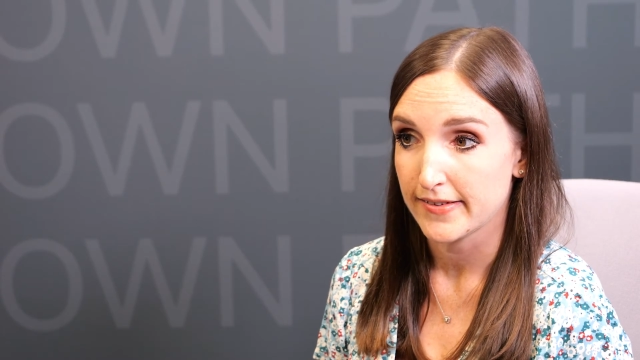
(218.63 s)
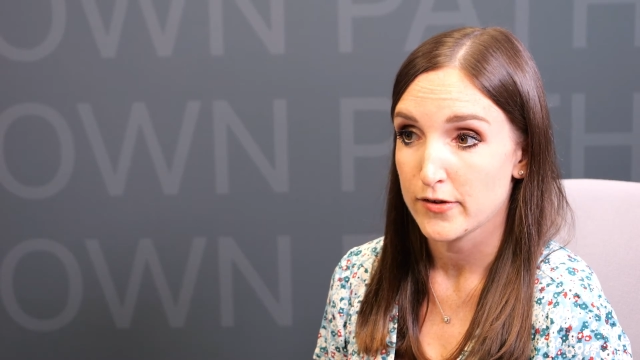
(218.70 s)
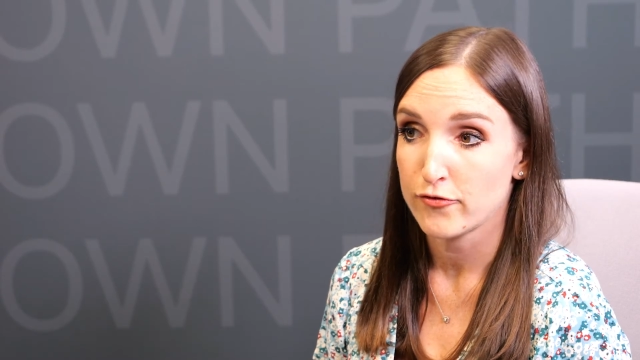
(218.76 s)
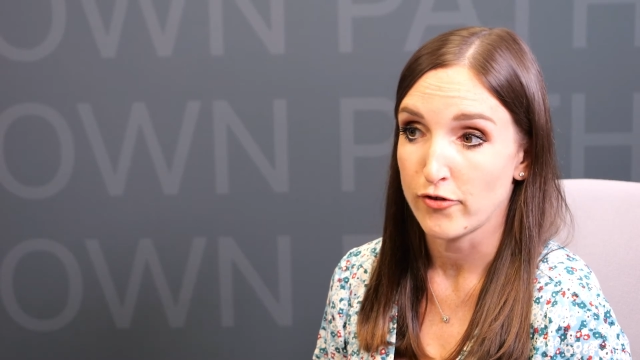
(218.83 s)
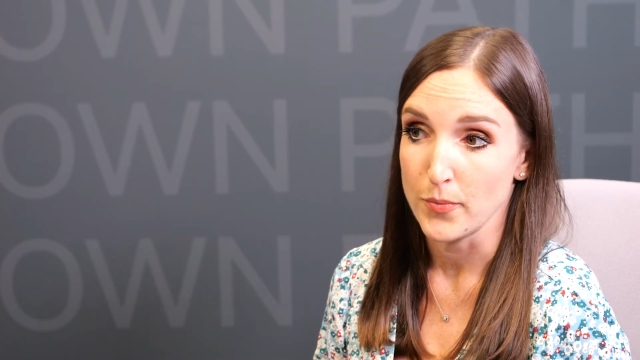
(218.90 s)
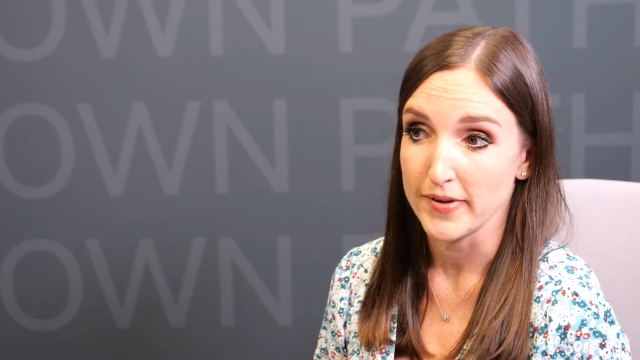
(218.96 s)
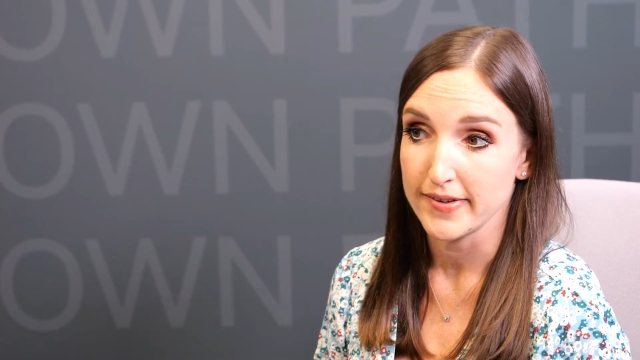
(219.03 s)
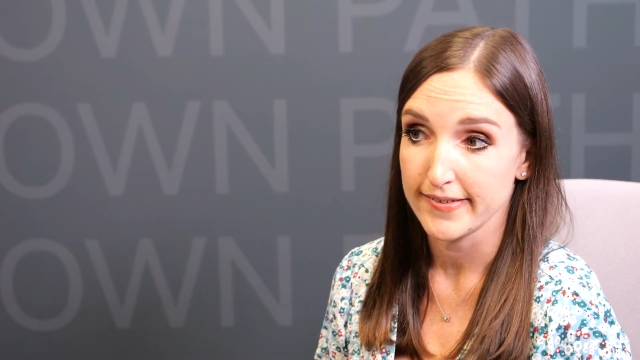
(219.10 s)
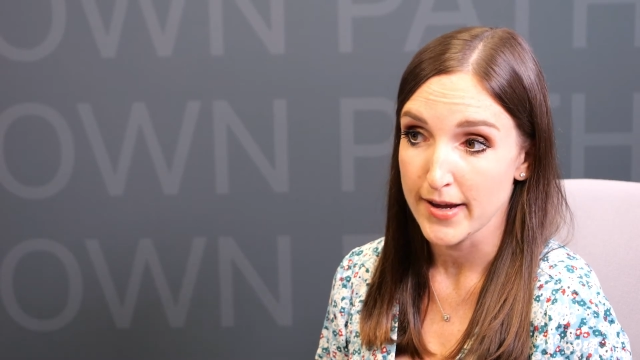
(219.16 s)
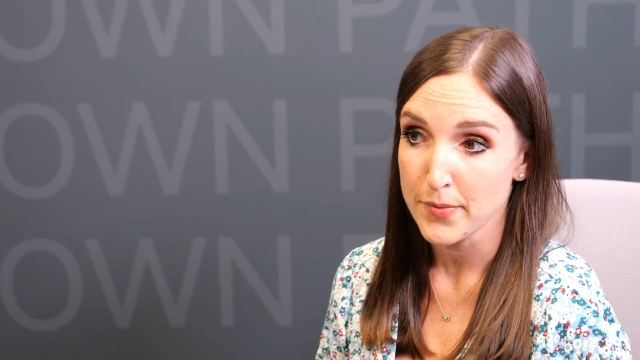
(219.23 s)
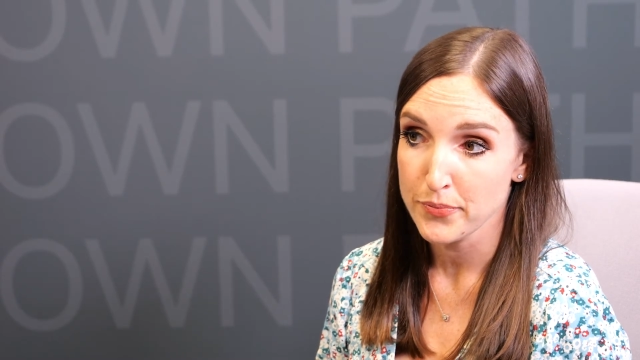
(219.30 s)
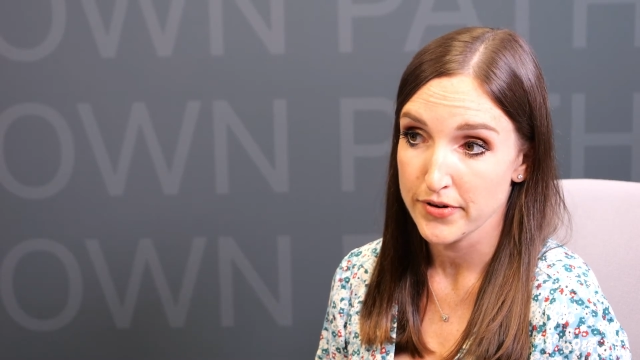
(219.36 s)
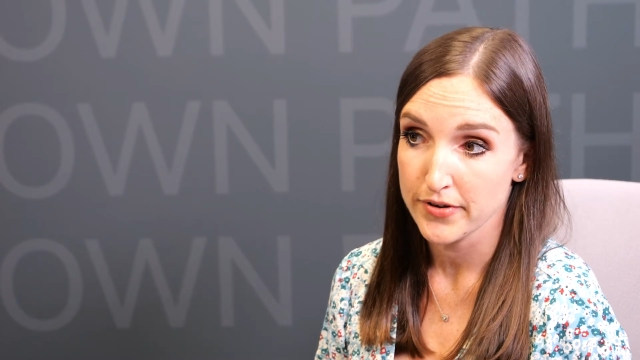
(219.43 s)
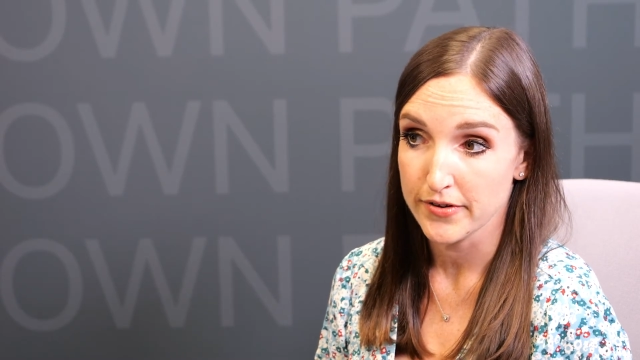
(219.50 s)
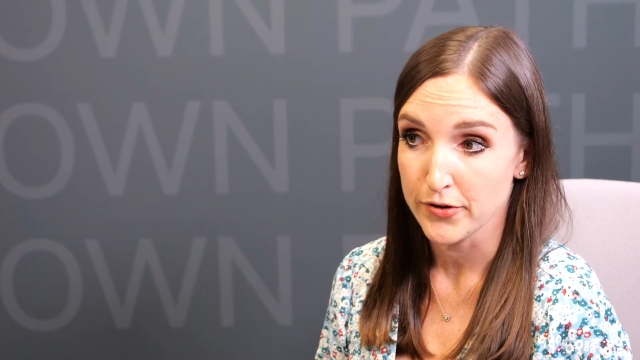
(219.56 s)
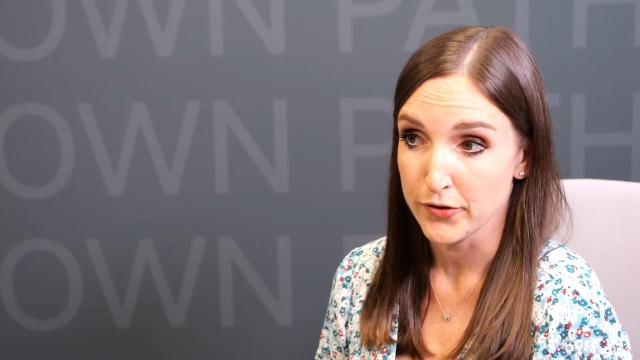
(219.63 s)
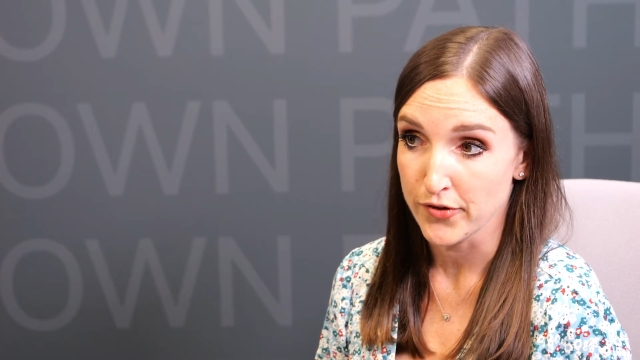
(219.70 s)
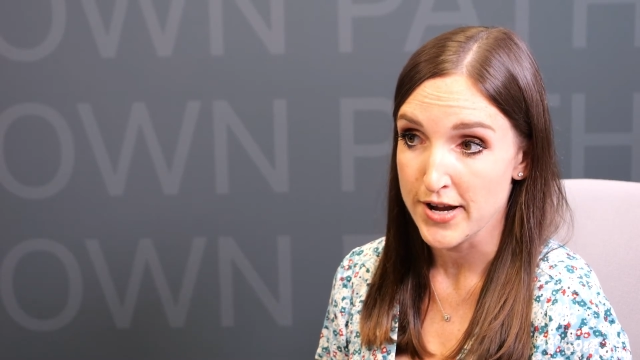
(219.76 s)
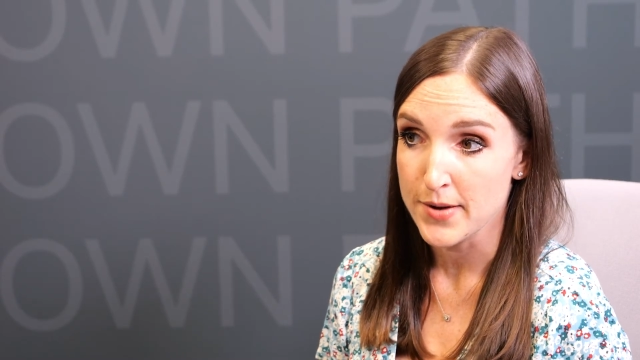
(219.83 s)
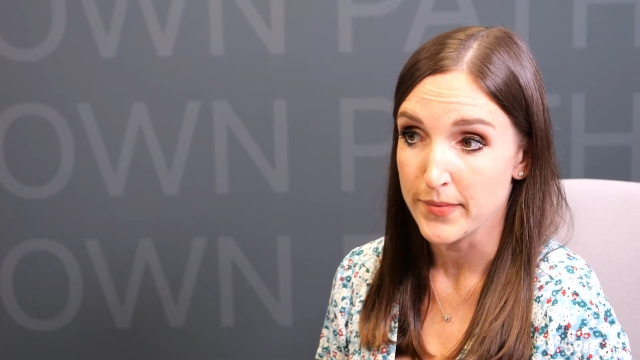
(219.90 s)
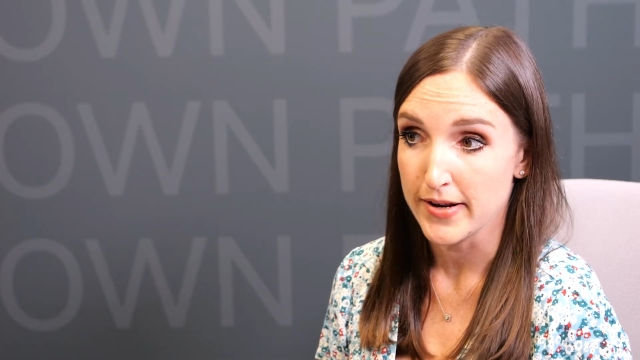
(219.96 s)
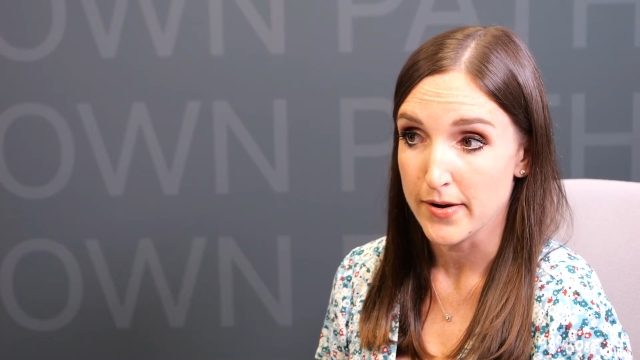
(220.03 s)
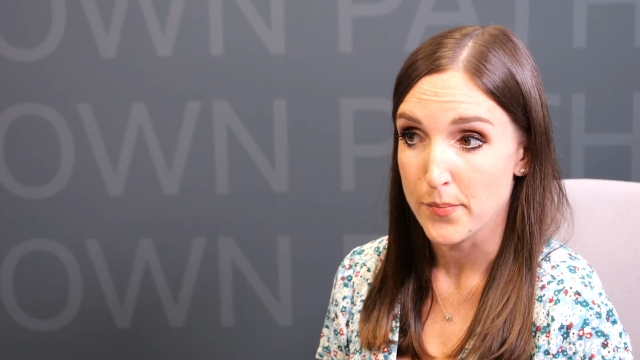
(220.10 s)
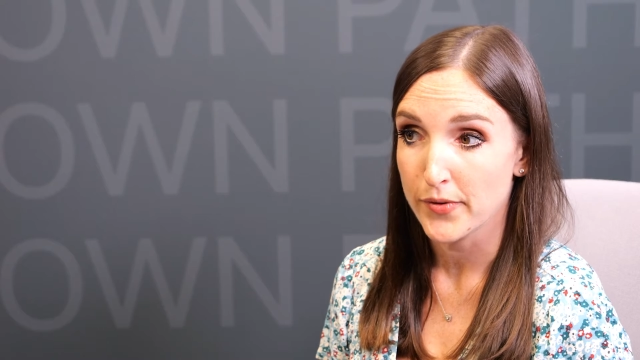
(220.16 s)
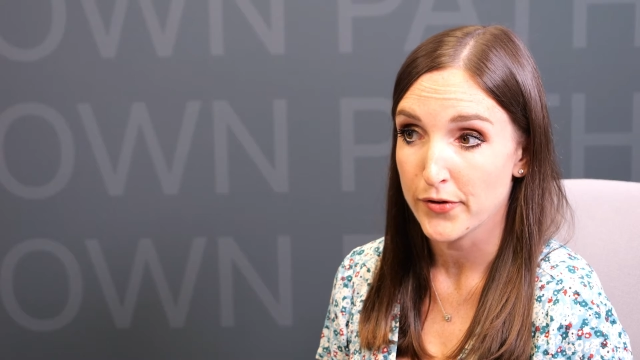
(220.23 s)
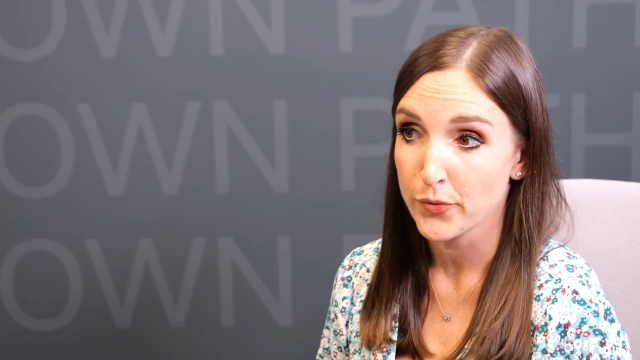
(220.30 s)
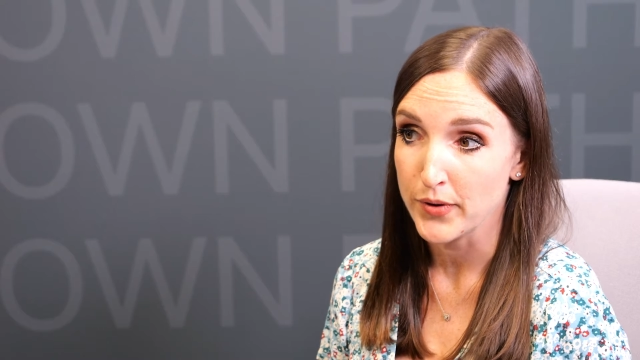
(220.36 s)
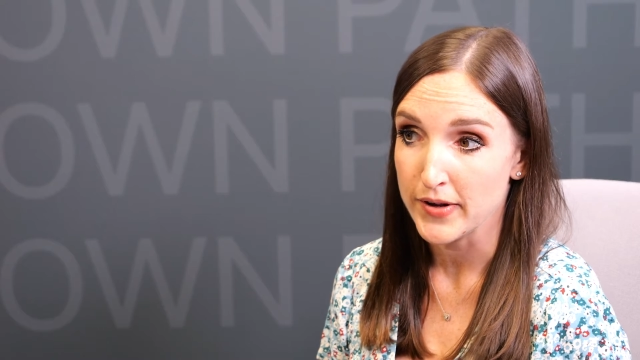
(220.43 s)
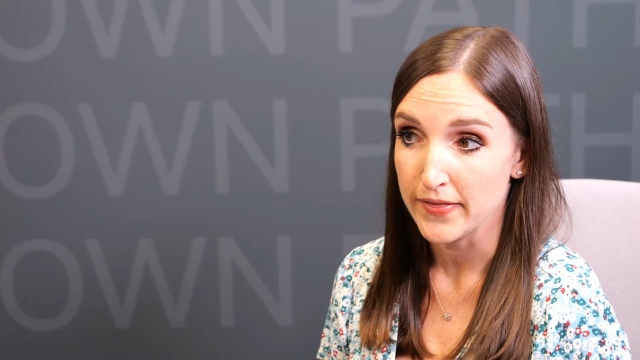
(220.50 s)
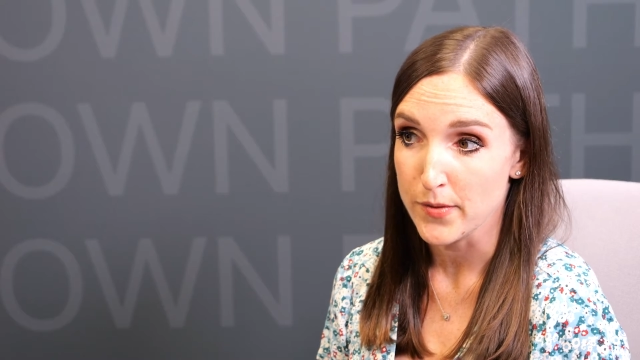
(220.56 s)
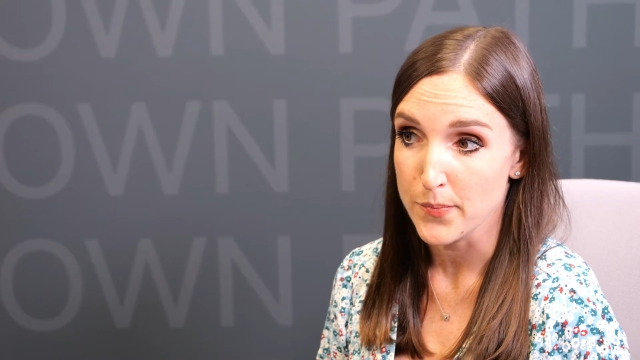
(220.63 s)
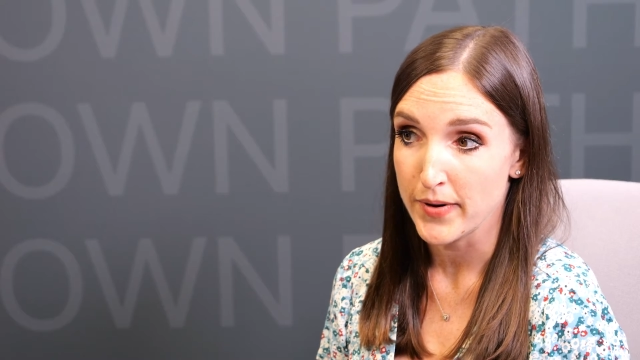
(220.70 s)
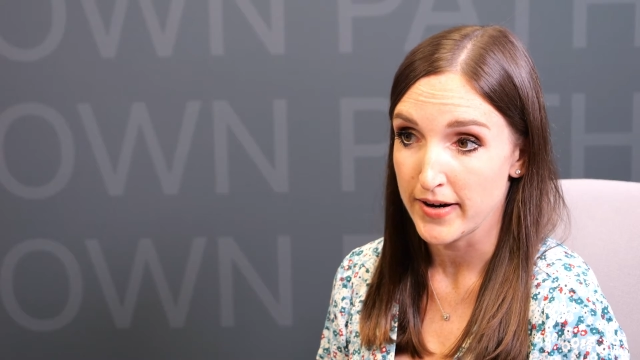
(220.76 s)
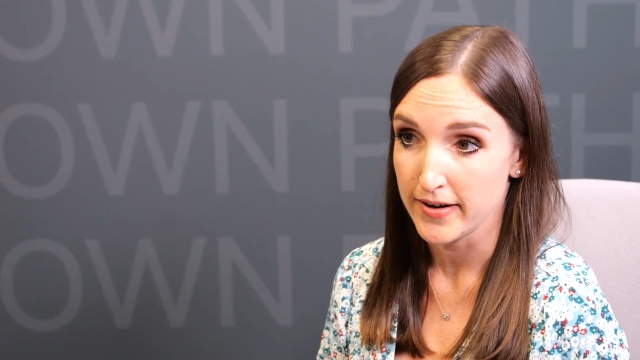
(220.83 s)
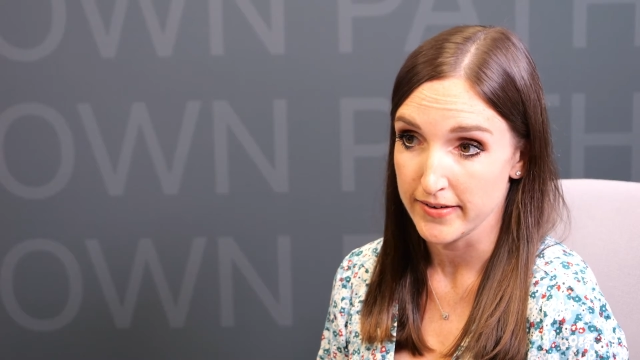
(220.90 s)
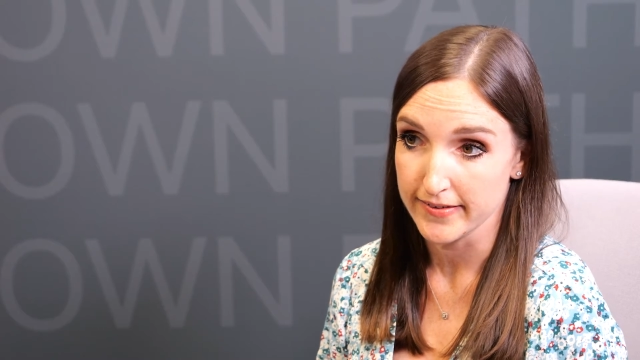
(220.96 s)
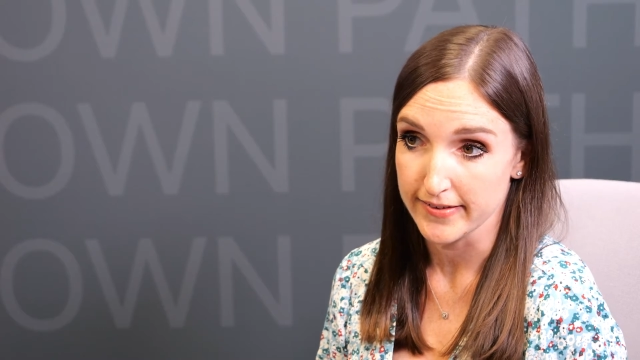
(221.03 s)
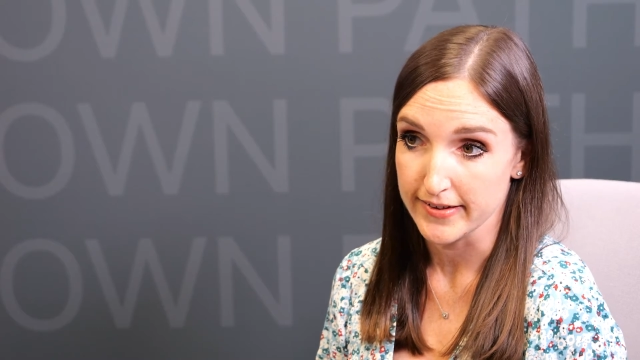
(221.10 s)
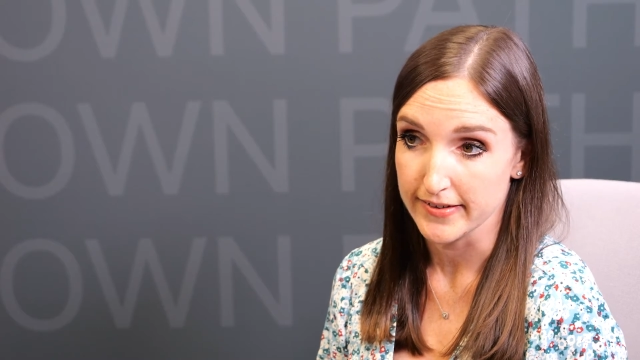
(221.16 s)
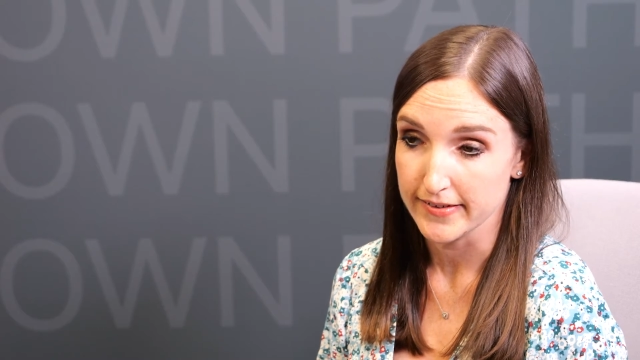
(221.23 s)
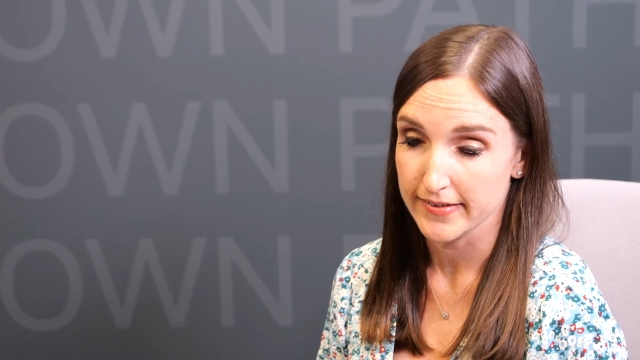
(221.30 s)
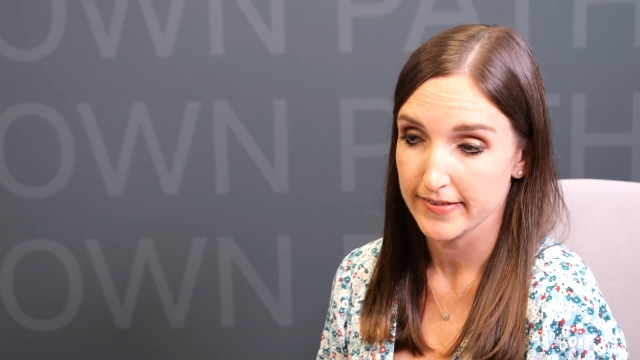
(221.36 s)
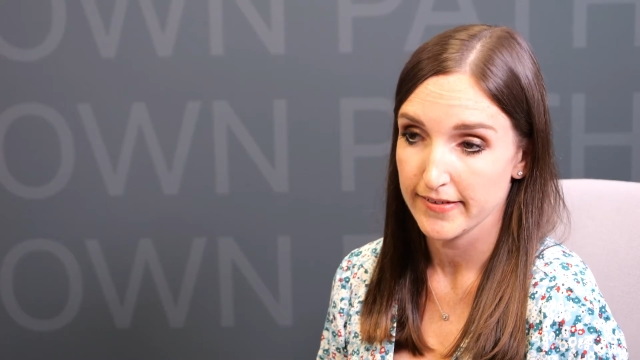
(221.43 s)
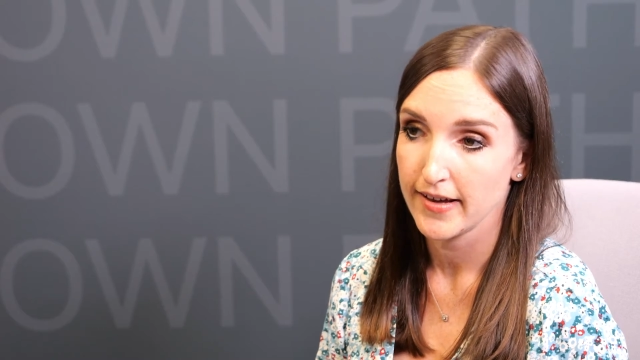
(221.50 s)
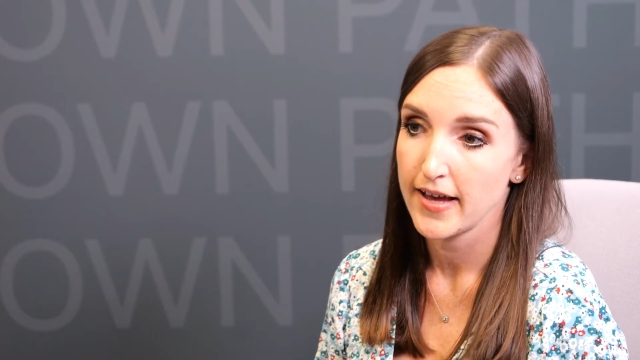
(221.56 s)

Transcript: from a separate agreement between the parties.